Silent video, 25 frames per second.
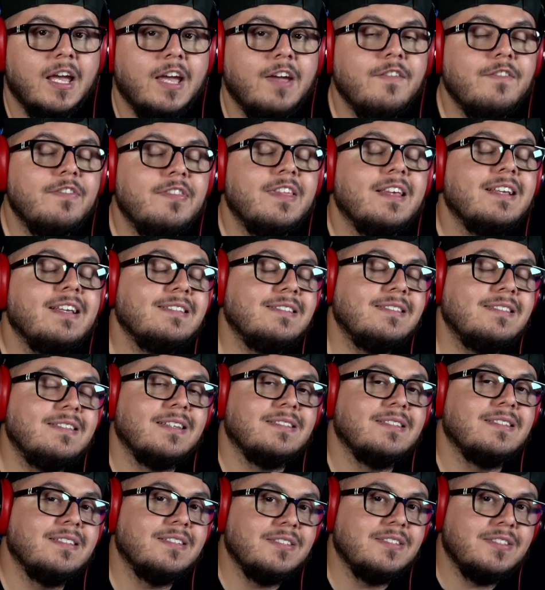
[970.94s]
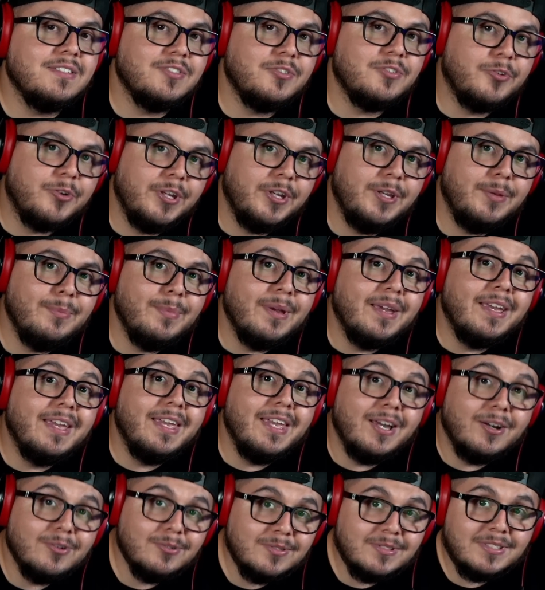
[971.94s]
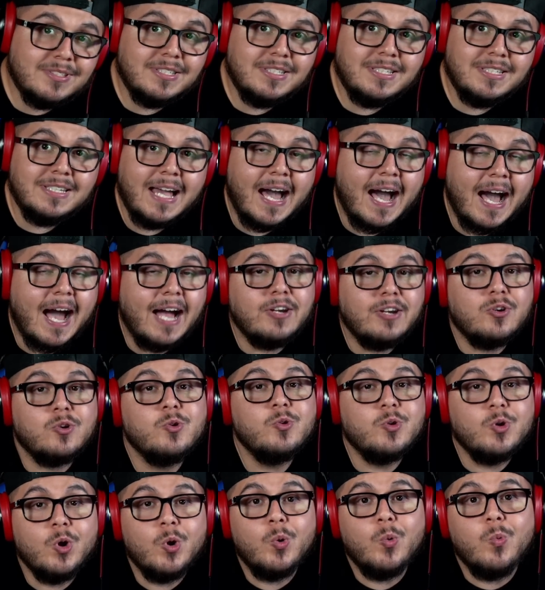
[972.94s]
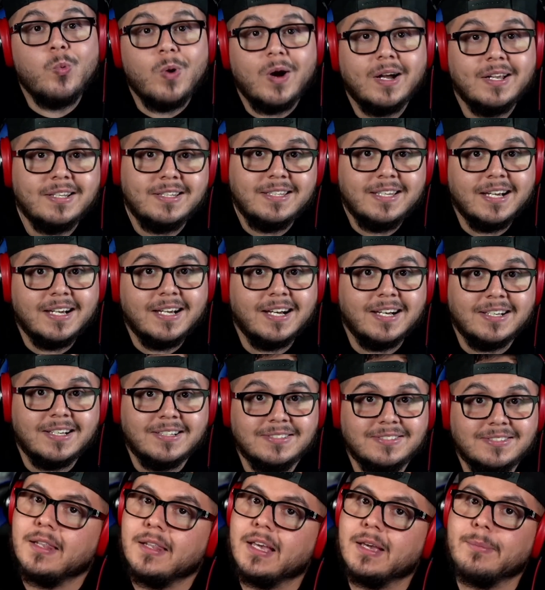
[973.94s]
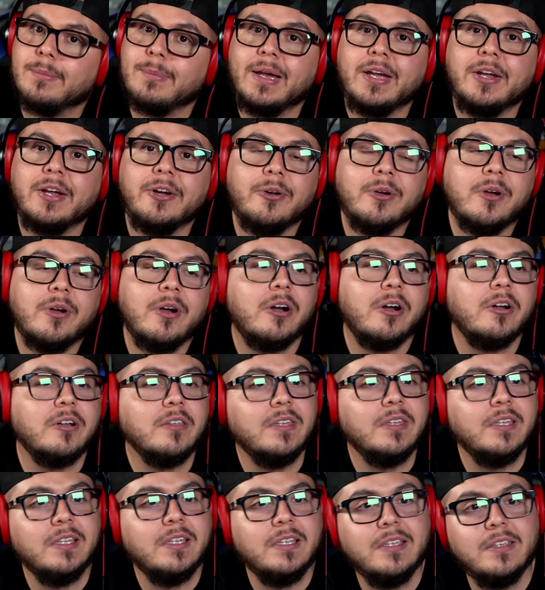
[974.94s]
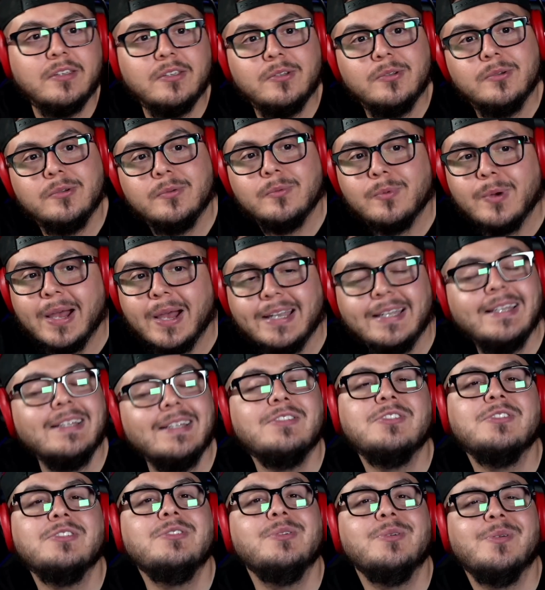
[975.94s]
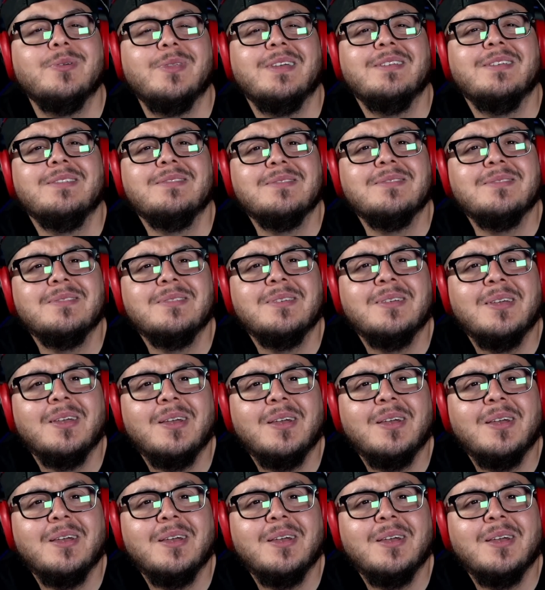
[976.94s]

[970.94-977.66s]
If this doesn't scream guilty, I don't know what does. Like, my girl Carlee, why did you do this?